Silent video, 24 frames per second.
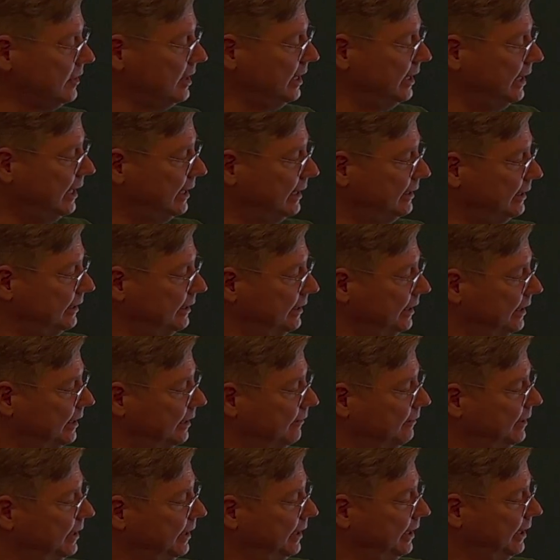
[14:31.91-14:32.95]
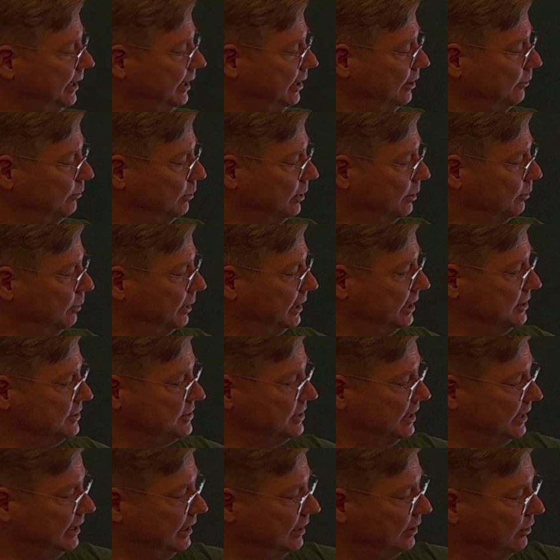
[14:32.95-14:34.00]
and uh, where we can
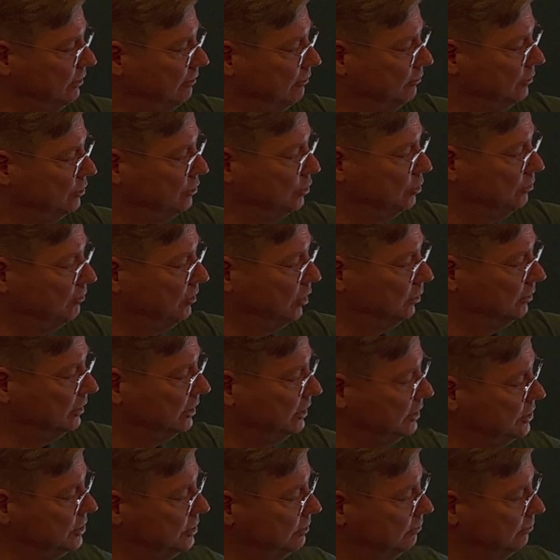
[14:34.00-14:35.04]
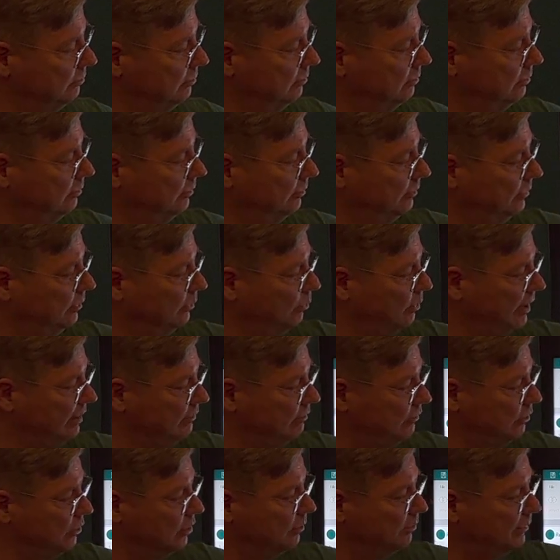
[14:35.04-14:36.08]
see the tube voltage
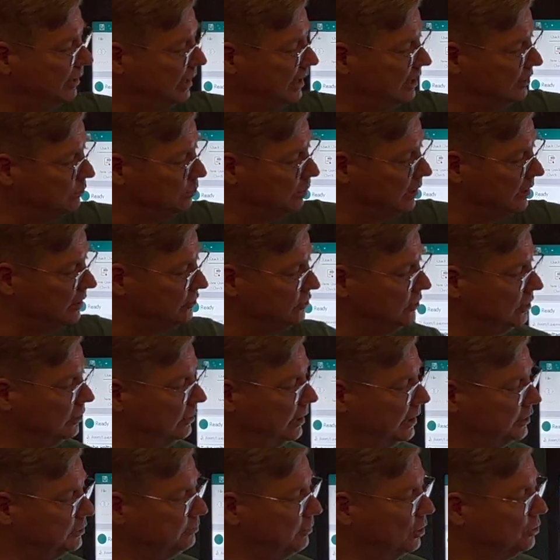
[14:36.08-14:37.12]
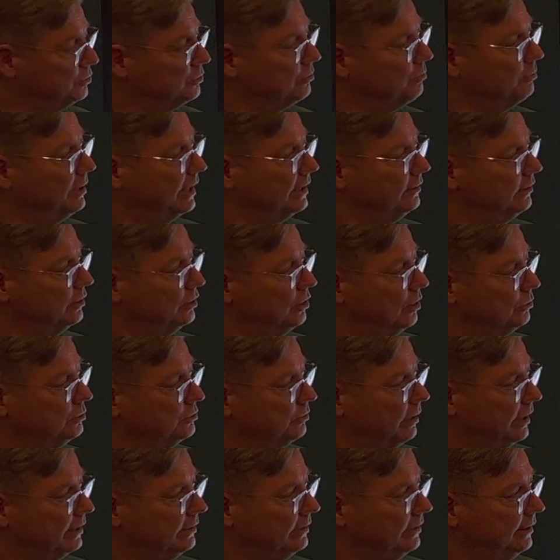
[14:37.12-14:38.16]
waveform as well as the exposure rate, the dose
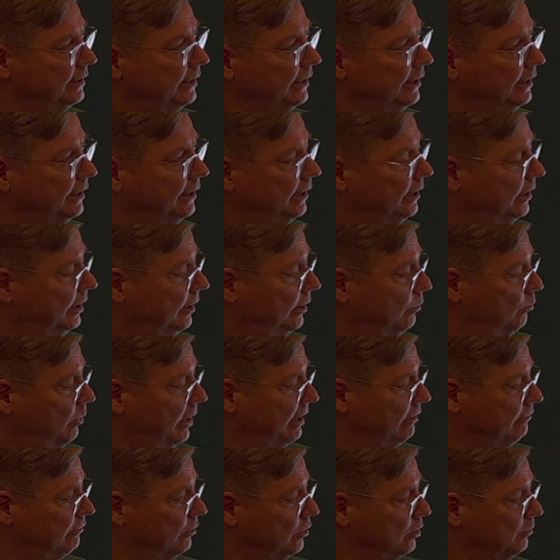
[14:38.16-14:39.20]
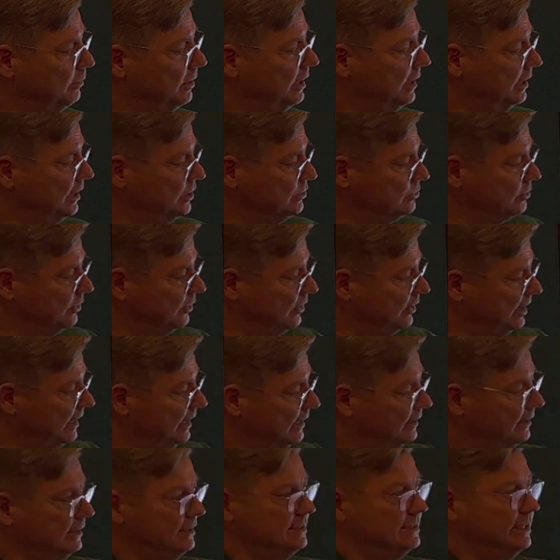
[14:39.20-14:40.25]
rate uh, waveform. So
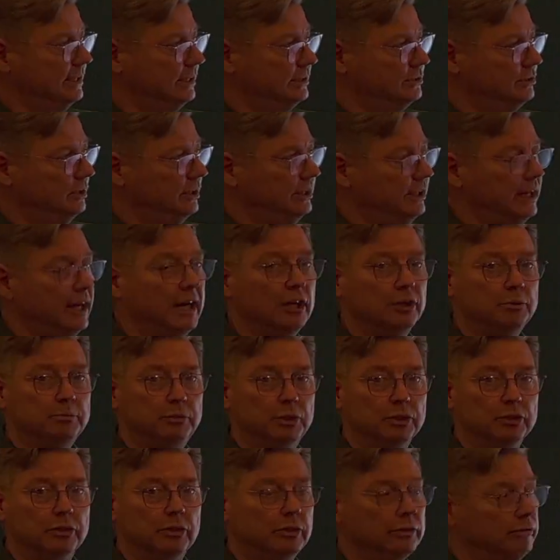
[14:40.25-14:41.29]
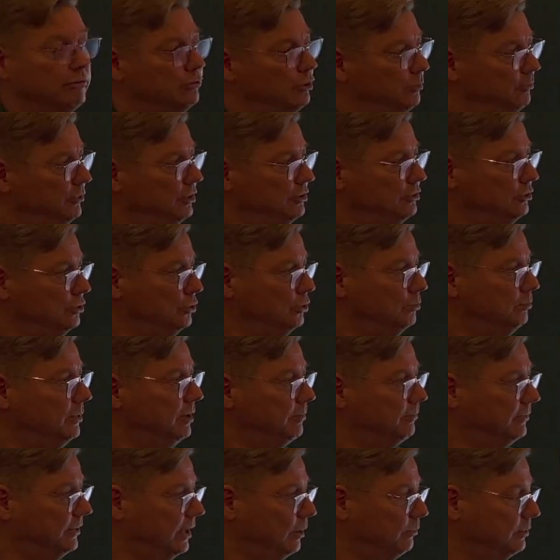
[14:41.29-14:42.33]
that is actually the output from the tube
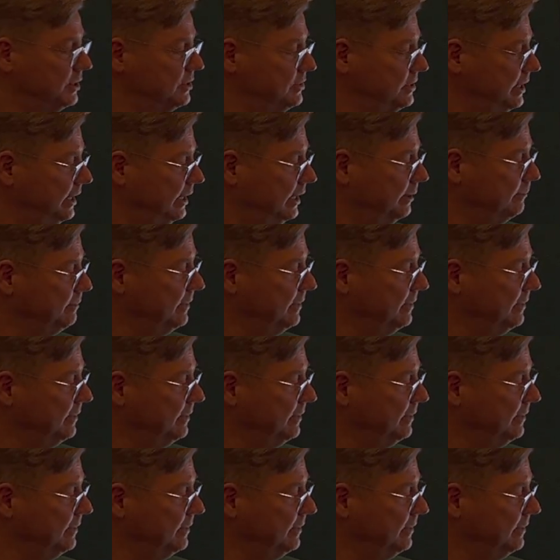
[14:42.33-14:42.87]
that we're seeing.